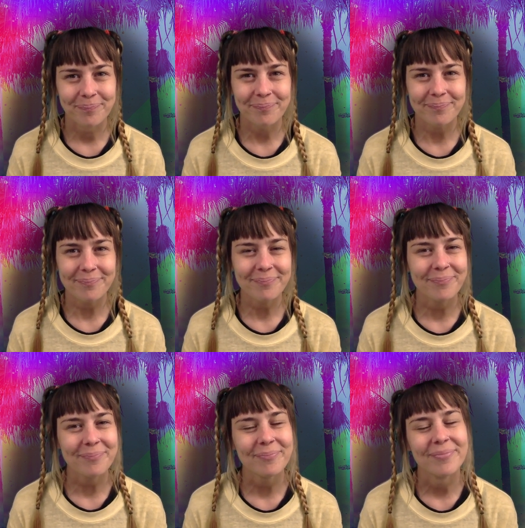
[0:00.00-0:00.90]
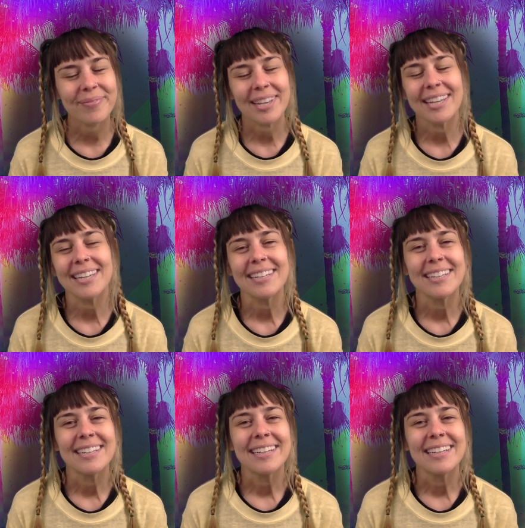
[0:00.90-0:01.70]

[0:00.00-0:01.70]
[no speech]